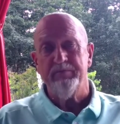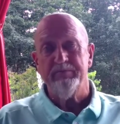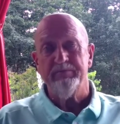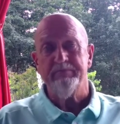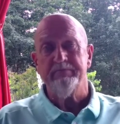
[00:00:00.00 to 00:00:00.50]

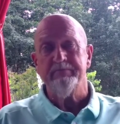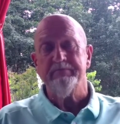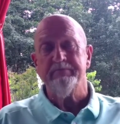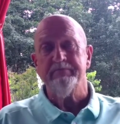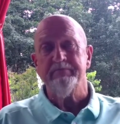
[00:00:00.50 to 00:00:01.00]

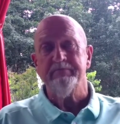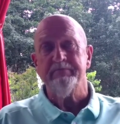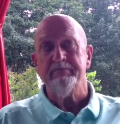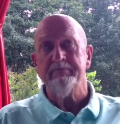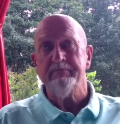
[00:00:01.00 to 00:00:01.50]

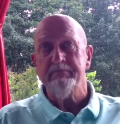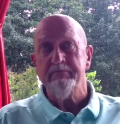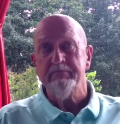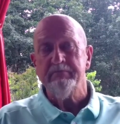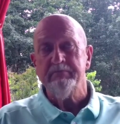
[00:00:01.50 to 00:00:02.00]

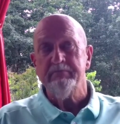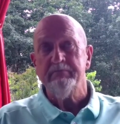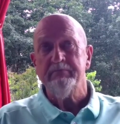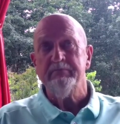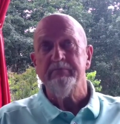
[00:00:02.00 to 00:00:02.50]

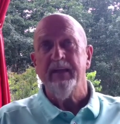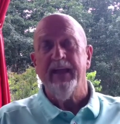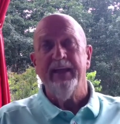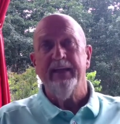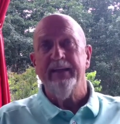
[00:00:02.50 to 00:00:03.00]

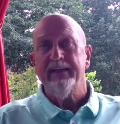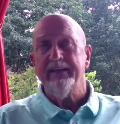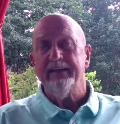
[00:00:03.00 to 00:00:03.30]
(no one is talking)